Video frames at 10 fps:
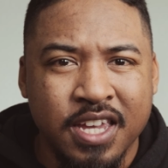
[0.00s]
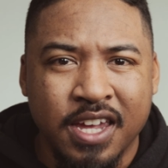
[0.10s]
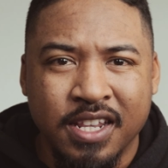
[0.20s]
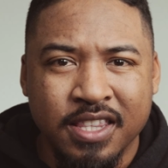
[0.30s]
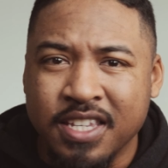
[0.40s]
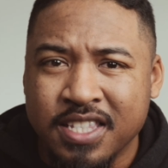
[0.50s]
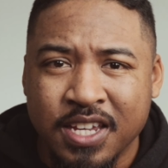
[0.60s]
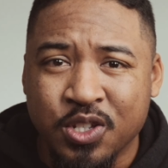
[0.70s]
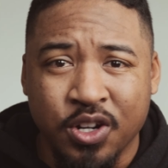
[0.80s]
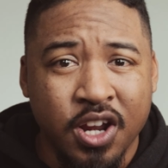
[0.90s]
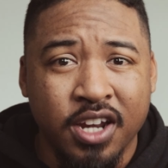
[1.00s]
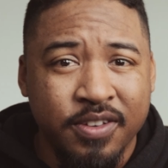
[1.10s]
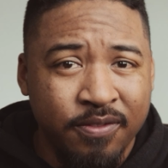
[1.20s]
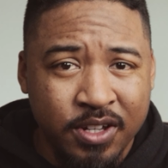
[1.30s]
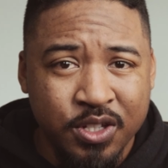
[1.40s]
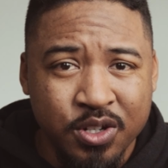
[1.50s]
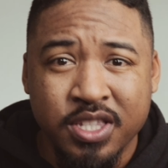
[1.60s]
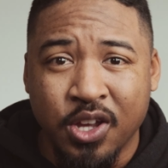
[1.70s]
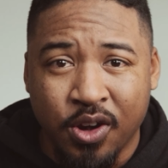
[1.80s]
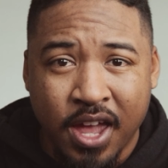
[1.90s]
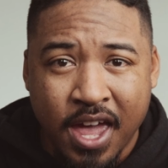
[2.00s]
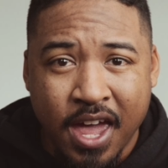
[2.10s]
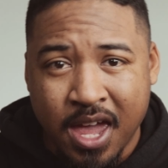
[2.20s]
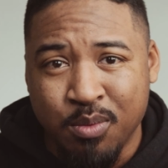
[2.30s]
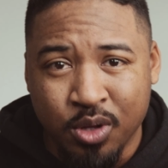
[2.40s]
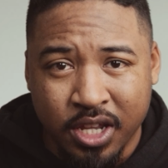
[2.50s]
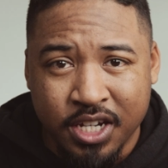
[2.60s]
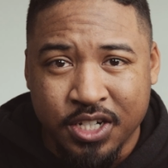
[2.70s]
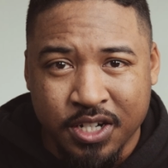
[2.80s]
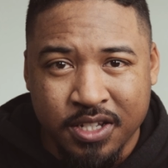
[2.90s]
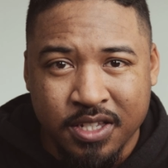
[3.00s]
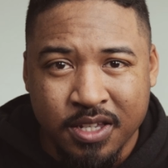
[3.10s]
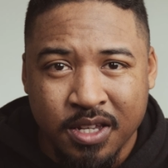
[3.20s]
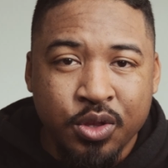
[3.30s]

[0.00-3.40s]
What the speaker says: and these things are not filters, they're emulations.